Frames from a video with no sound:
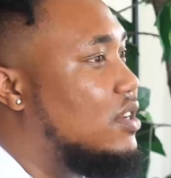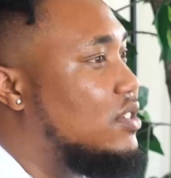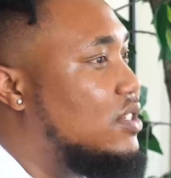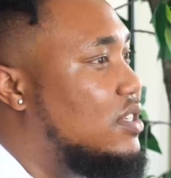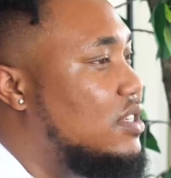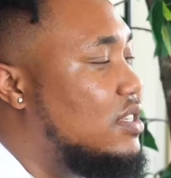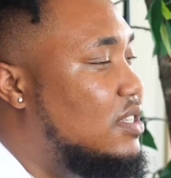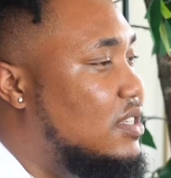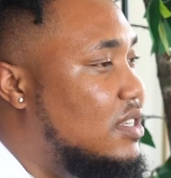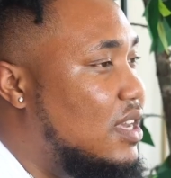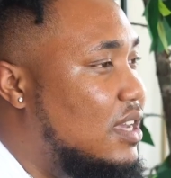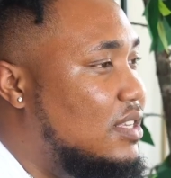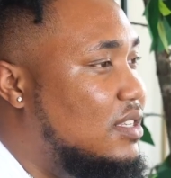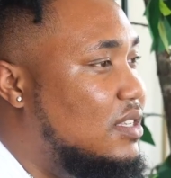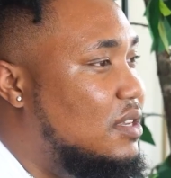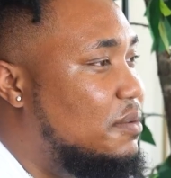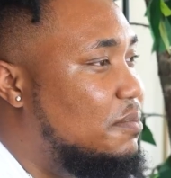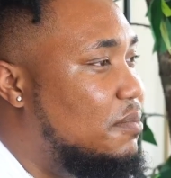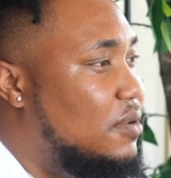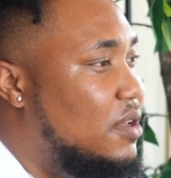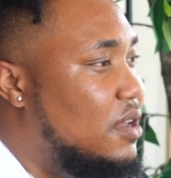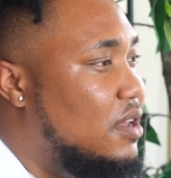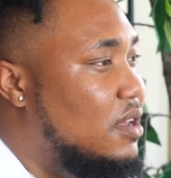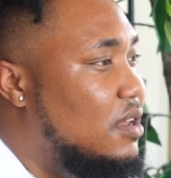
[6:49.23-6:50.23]
she said to
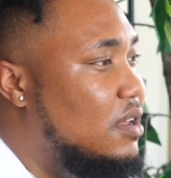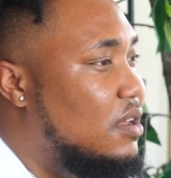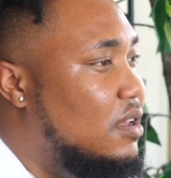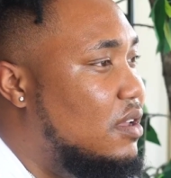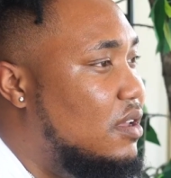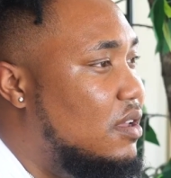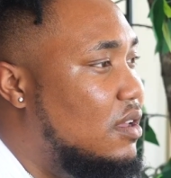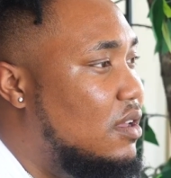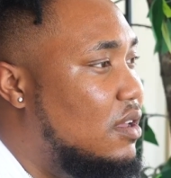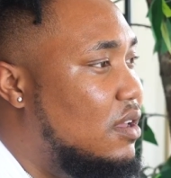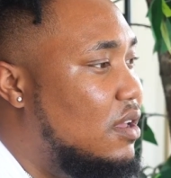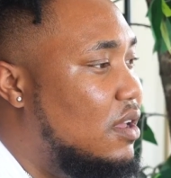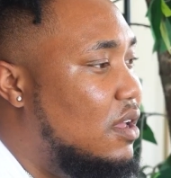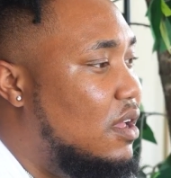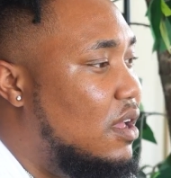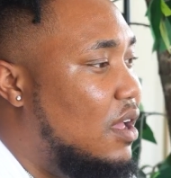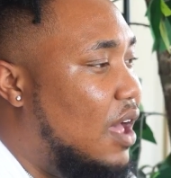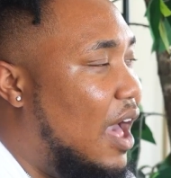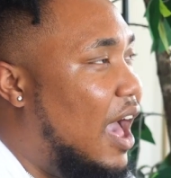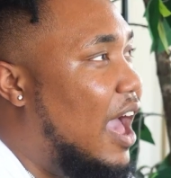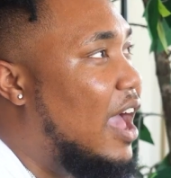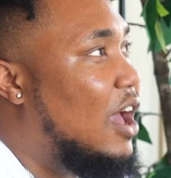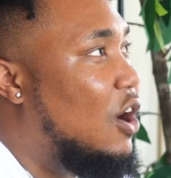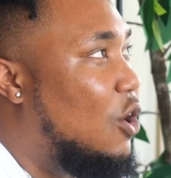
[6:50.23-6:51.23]
me,
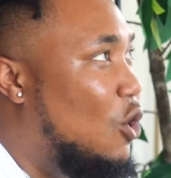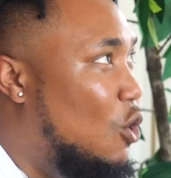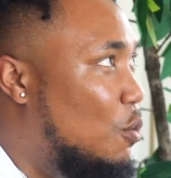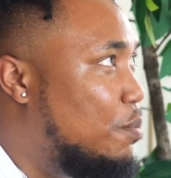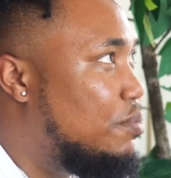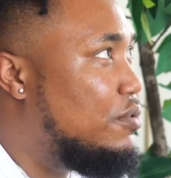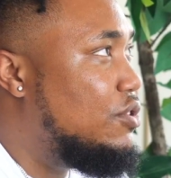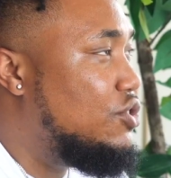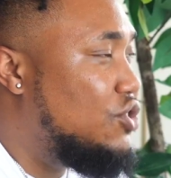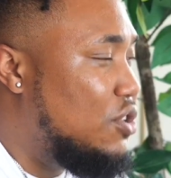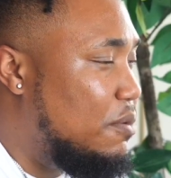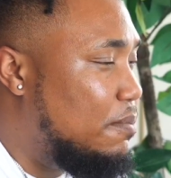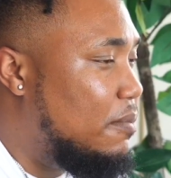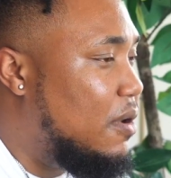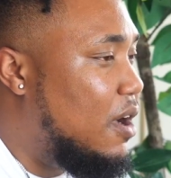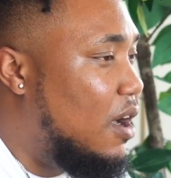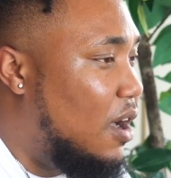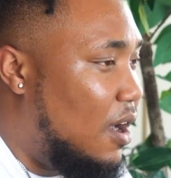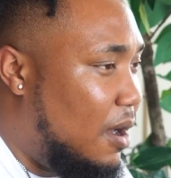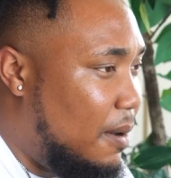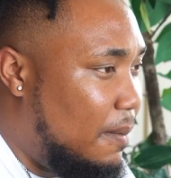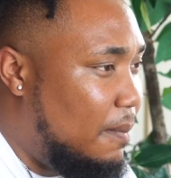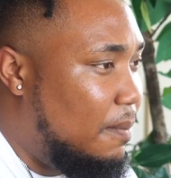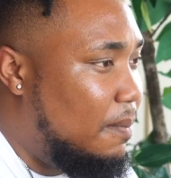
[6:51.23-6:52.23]
I opened your
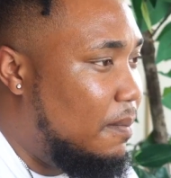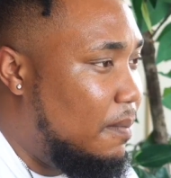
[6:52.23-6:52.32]
mom.